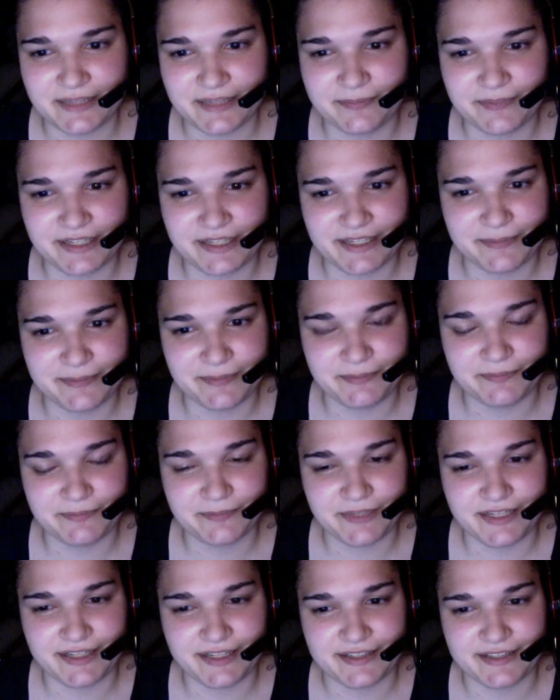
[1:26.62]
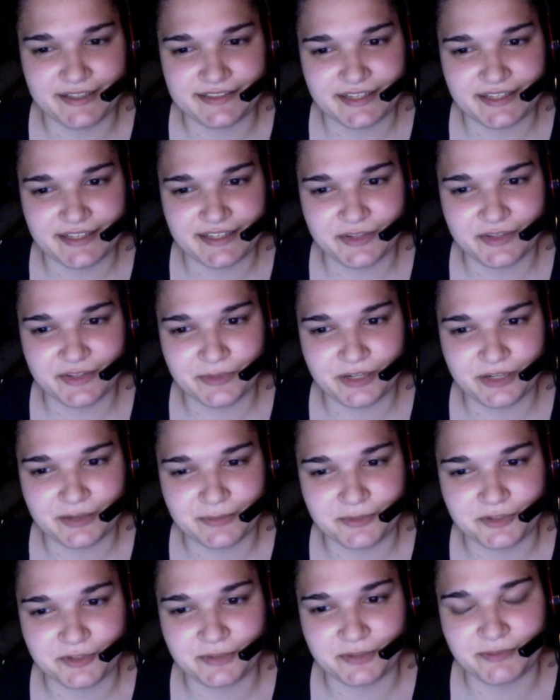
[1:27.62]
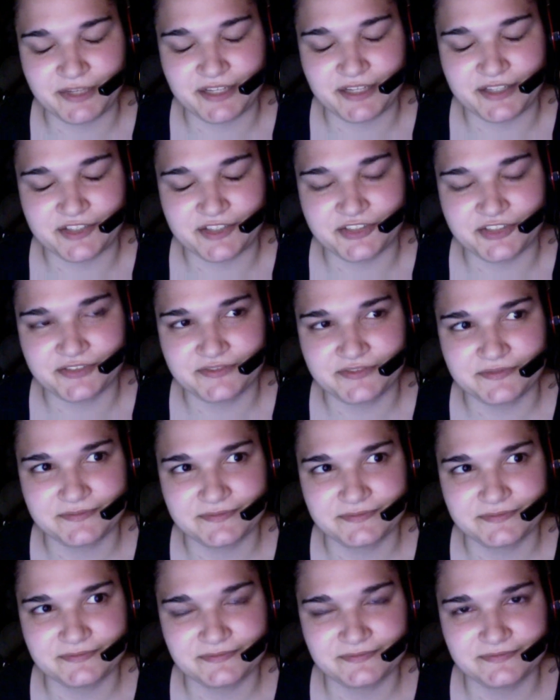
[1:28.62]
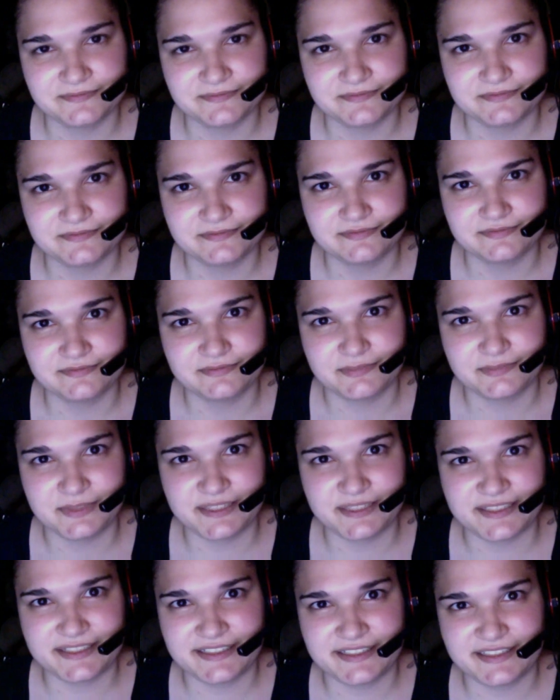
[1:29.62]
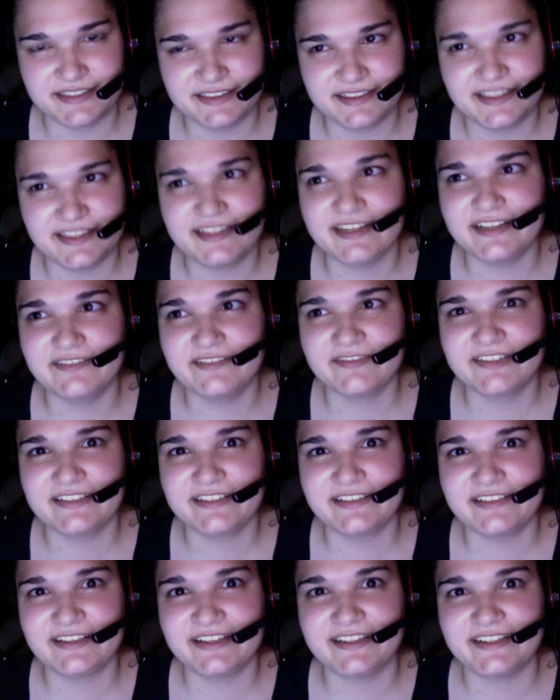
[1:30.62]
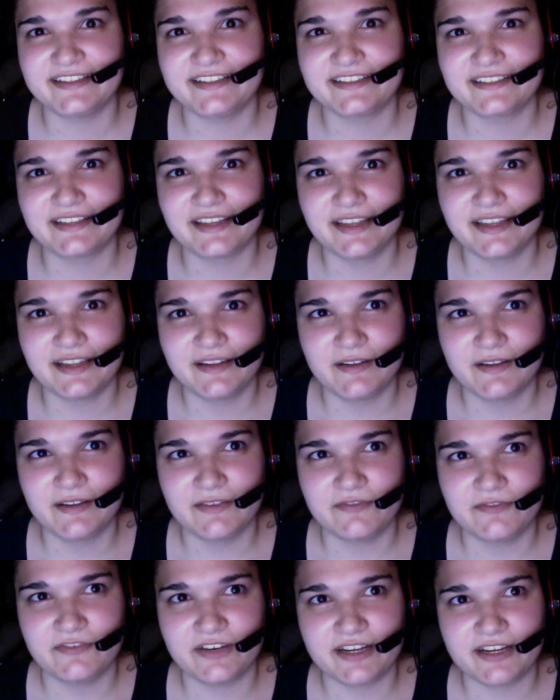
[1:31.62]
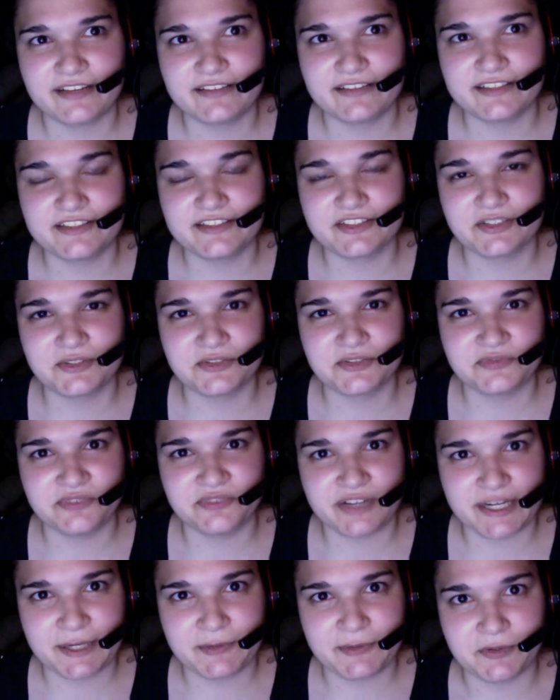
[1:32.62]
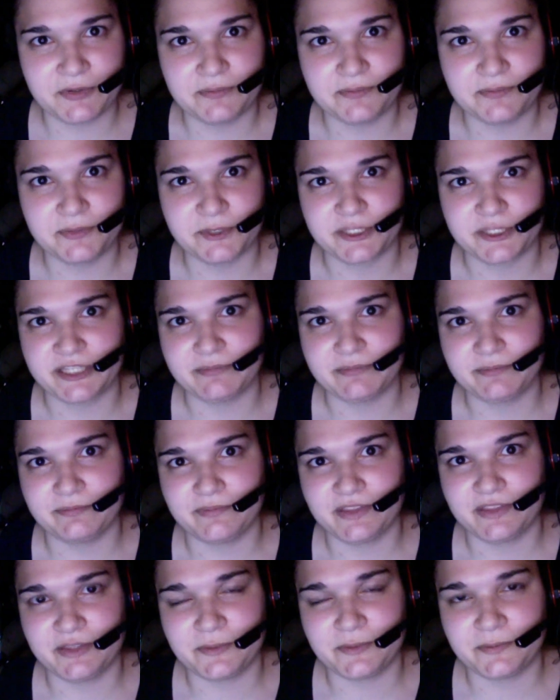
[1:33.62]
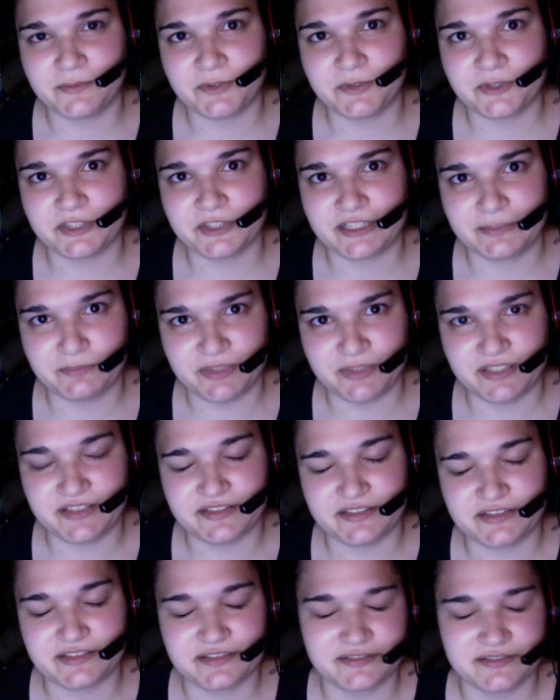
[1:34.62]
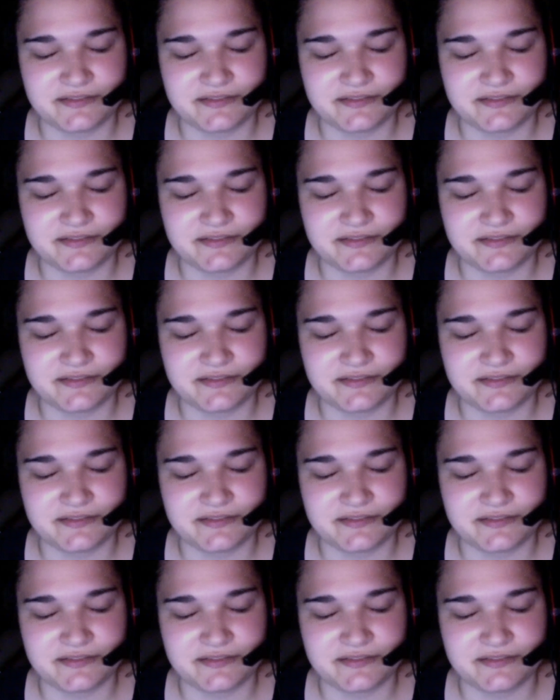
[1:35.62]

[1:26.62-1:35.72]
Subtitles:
my Together We Are More page. But then I realized violence goes viral more than peace.